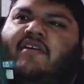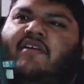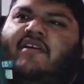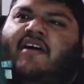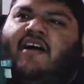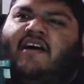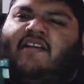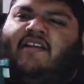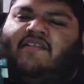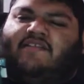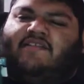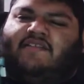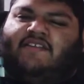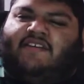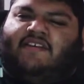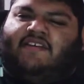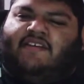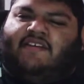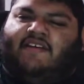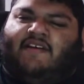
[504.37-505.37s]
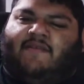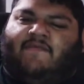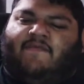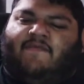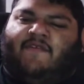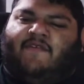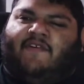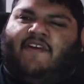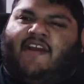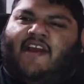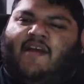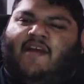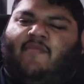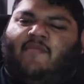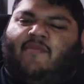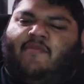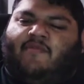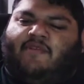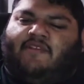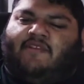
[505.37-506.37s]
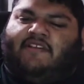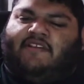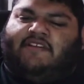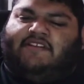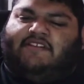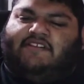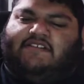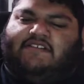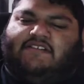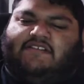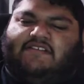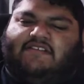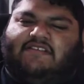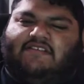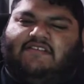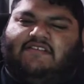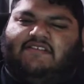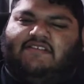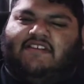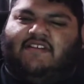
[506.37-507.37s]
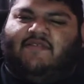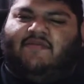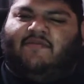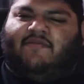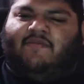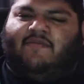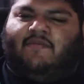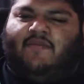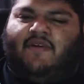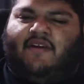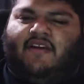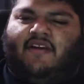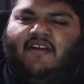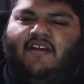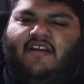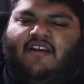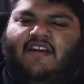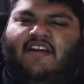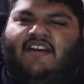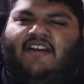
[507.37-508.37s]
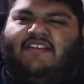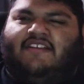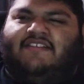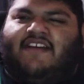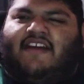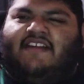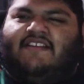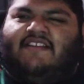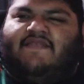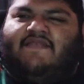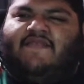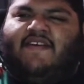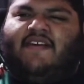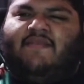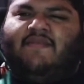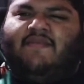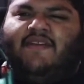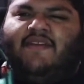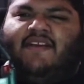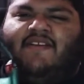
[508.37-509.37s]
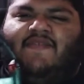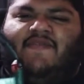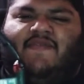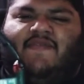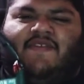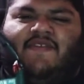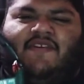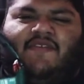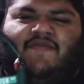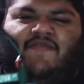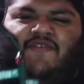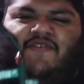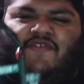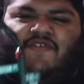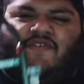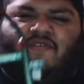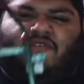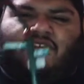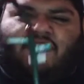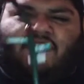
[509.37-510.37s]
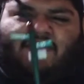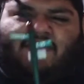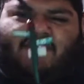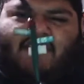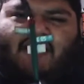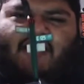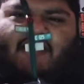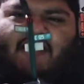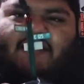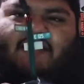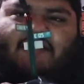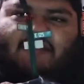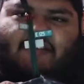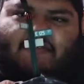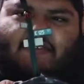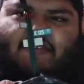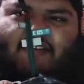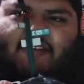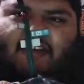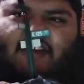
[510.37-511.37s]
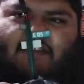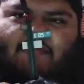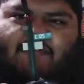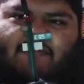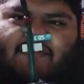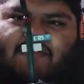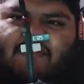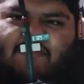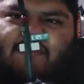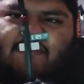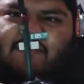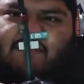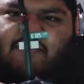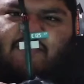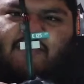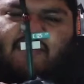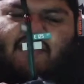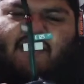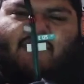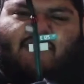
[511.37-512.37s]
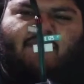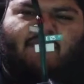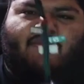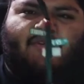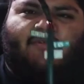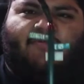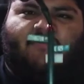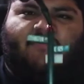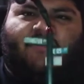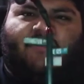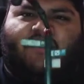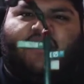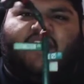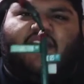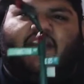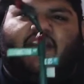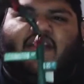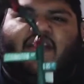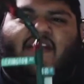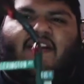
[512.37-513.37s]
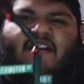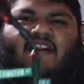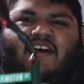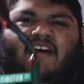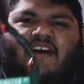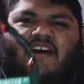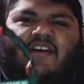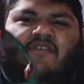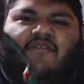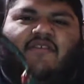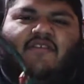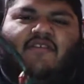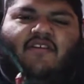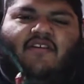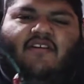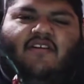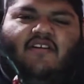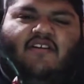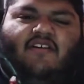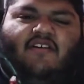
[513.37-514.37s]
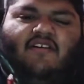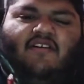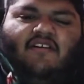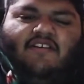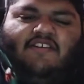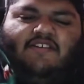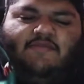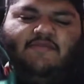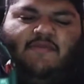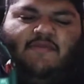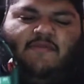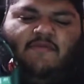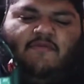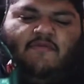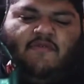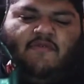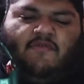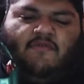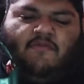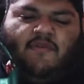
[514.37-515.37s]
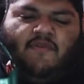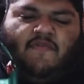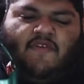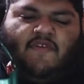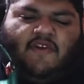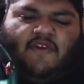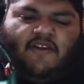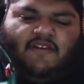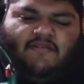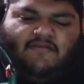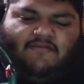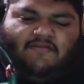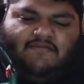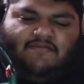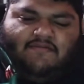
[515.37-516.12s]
Honestly, I'm very happy with this. Excited to find a place for it, for sure. It's definitely got to be somewhere where it won't get hit a lot, or people won't be fucking,